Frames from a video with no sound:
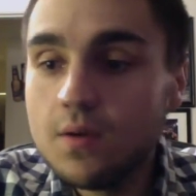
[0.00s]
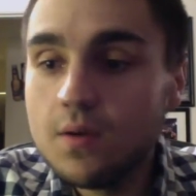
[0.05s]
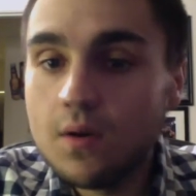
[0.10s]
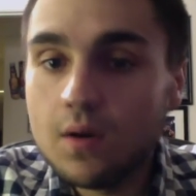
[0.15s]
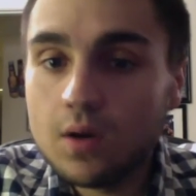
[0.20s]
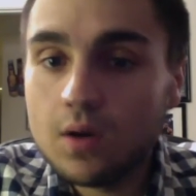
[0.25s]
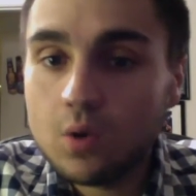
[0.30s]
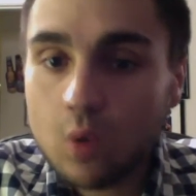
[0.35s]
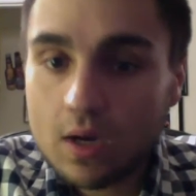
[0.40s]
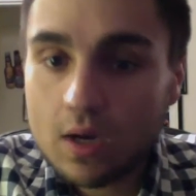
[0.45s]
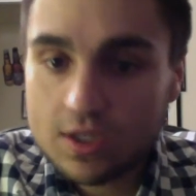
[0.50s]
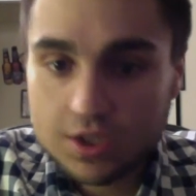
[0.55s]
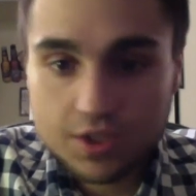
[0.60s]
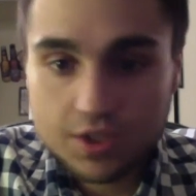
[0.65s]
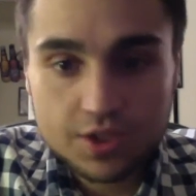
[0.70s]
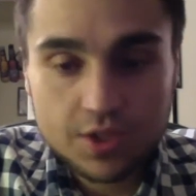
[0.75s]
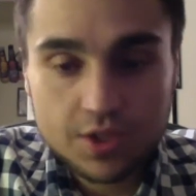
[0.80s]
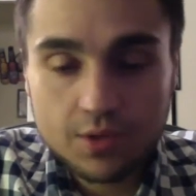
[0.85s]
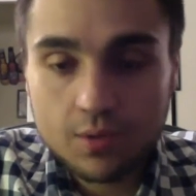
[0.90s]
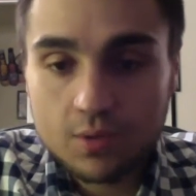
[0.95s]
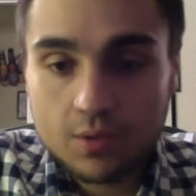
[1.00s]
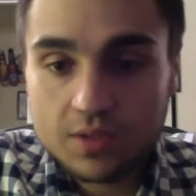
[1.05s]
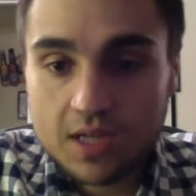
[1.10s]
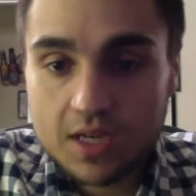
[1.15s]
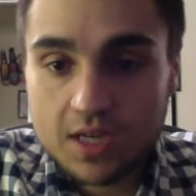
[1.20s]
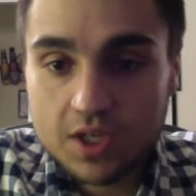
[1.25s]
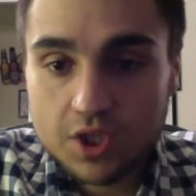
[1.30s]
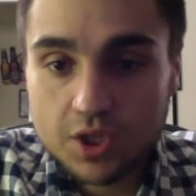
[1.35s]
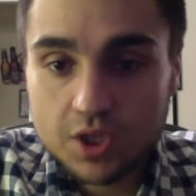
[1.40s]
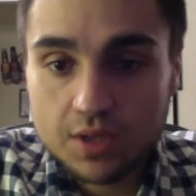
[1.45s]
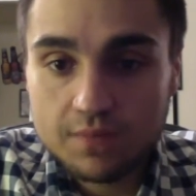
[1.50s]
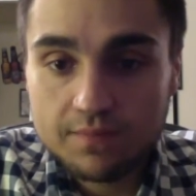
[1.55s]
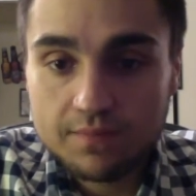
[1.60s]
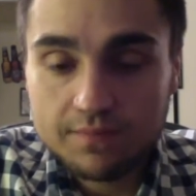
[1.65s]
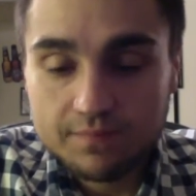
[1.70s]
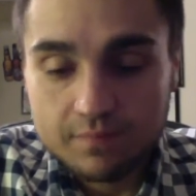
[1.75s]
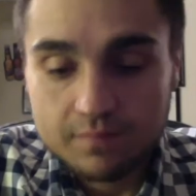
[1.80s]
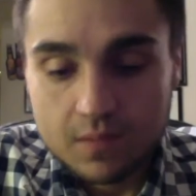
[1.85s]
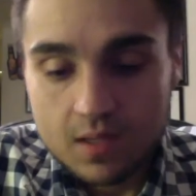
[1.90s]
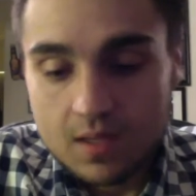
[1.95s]
questions in the rotation.
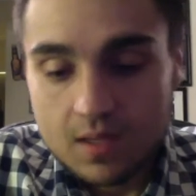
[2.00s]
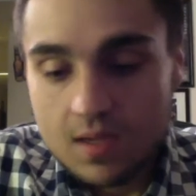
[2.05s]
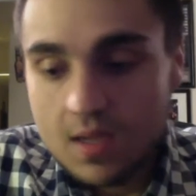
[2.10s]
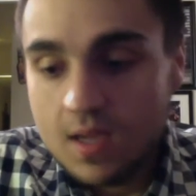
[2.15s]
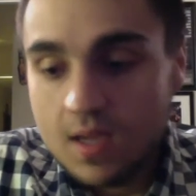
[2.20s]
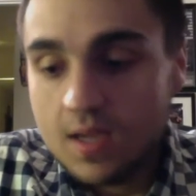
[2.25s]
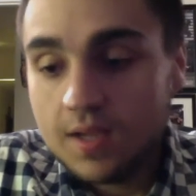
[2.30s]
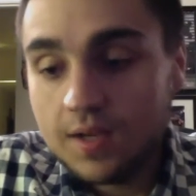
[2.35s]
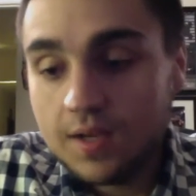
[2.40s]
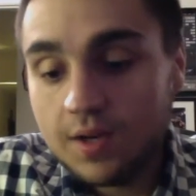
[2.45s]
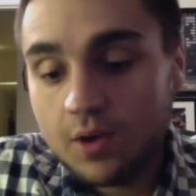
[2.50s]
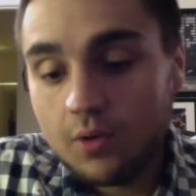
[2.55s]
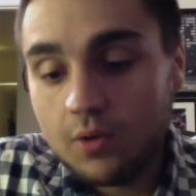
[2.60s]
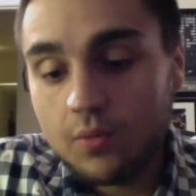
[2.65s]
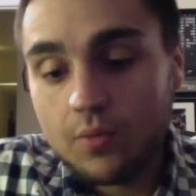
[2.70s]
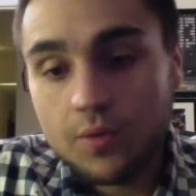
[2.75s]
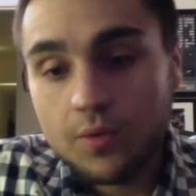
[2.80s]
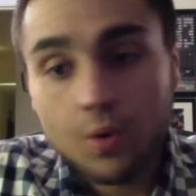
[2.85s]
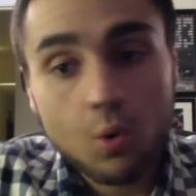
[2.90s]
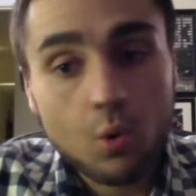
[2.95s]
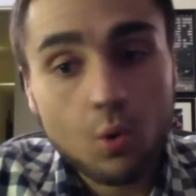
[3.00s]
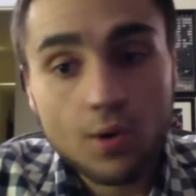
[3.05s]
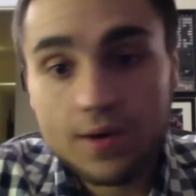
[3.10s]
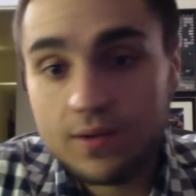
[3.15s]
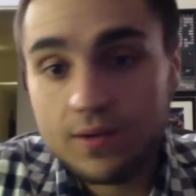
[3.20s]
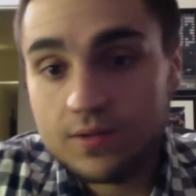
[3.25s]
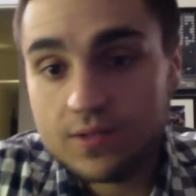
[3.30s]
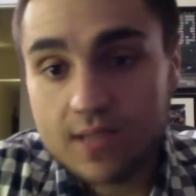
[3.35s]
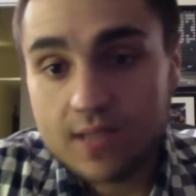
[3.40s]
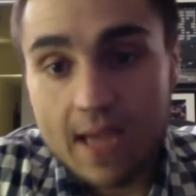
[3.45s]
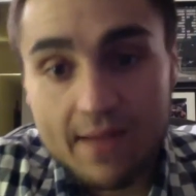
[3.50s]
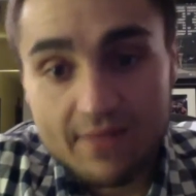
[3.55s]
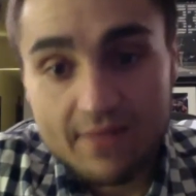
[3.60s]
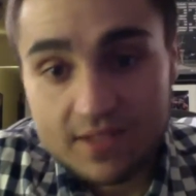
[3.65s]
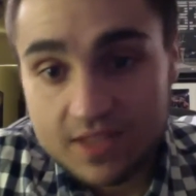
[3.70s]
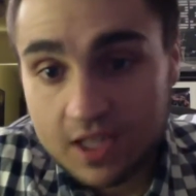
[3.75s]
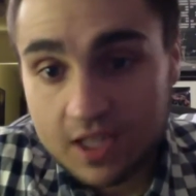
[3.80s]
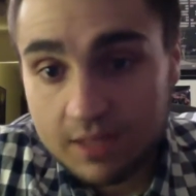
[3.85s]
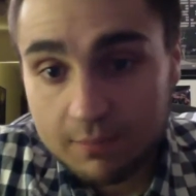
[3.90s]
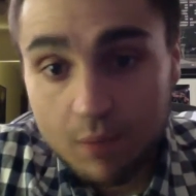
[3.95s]
The Orioles
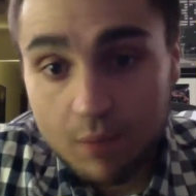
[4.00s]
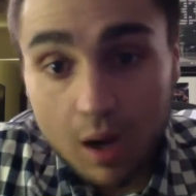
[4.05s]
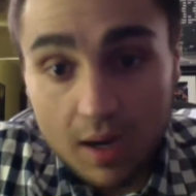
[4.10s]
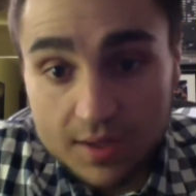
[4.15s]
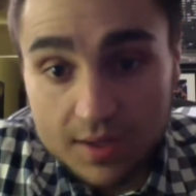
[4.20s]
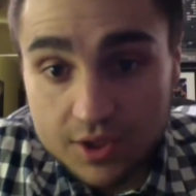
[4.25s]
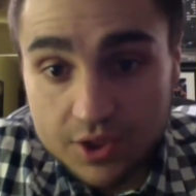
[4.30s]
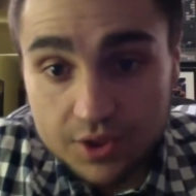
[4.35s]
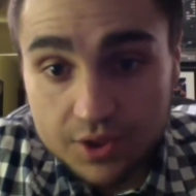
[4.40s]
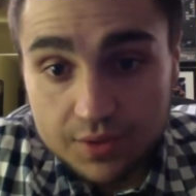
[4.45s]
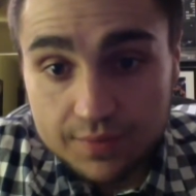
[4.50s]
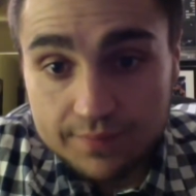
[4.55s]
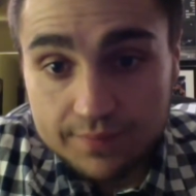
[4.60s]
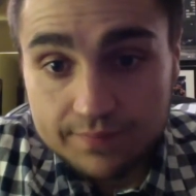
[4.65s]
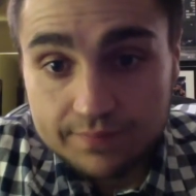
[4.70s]
haven't done much.